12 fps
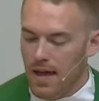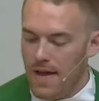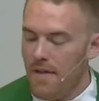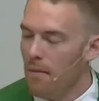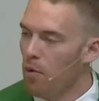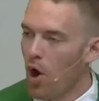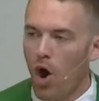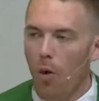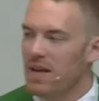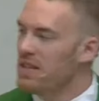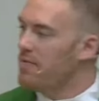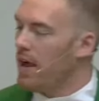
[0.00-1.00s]
And then we're
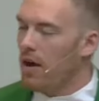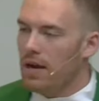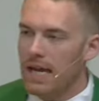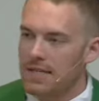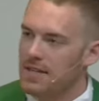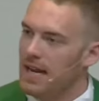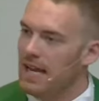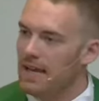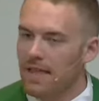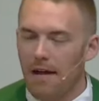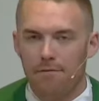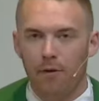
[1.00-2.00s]
hoping the very next day to
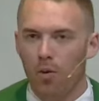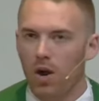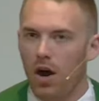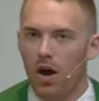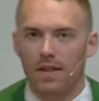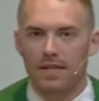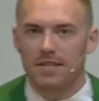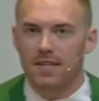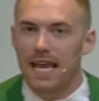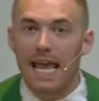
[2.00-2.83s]
get that phone call that says,